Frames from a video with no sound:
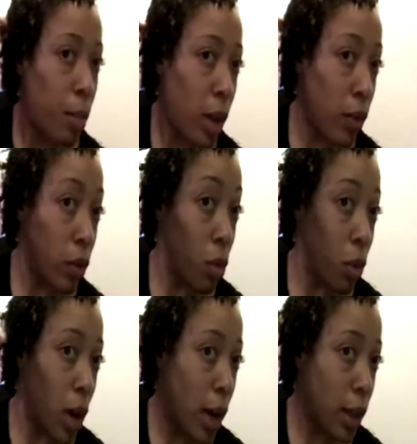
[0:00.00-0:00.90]
If you
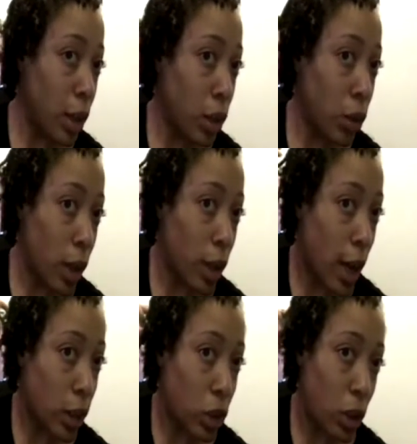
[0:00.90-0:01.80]
want, you can
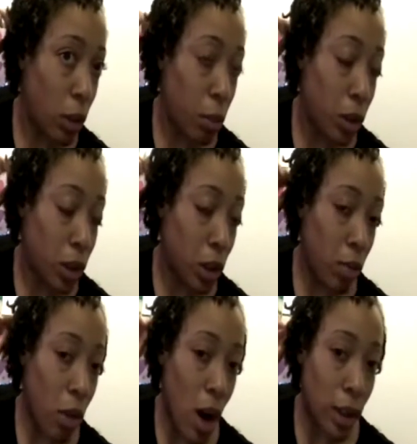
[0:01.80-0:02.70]
actually put
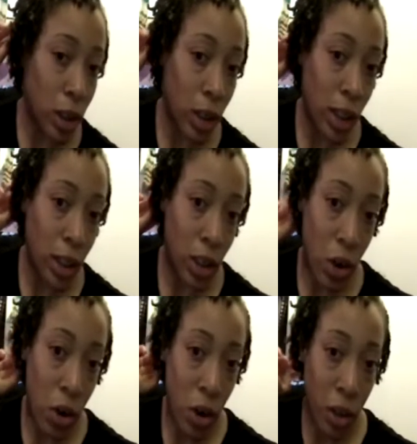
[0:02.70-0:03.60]
some rods on it to
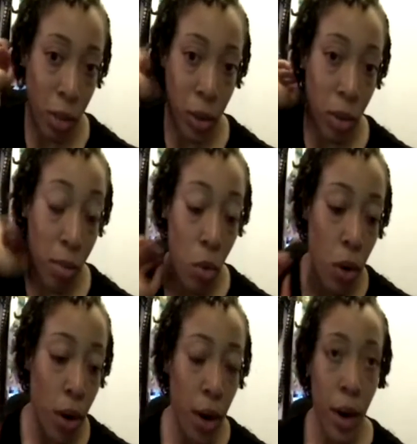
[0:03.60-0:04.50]
curl up some
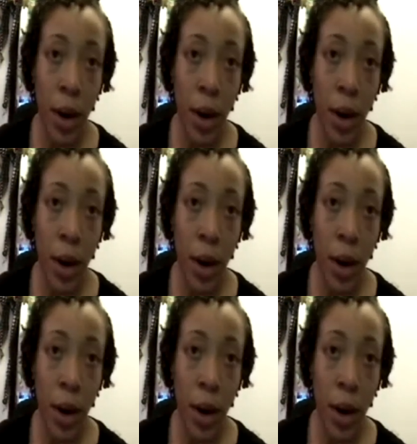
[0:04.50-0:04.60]
more.